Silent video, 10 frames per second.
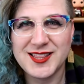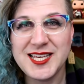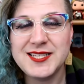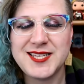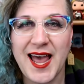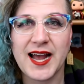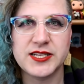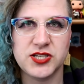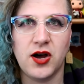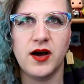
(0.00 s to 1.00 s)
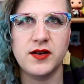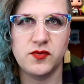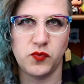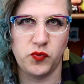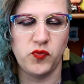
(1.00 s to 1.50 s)
the
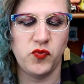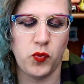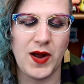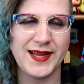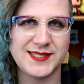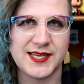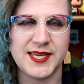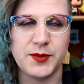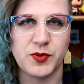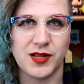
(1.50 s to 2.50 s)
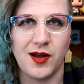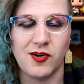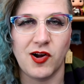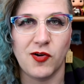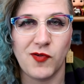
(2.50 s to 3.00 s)
tacked-on way to keep
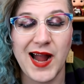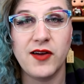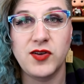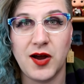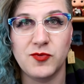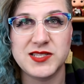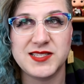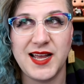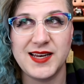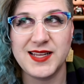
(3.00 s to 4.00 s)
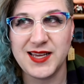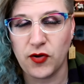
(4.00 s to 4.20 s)
Clara around, notwithstanding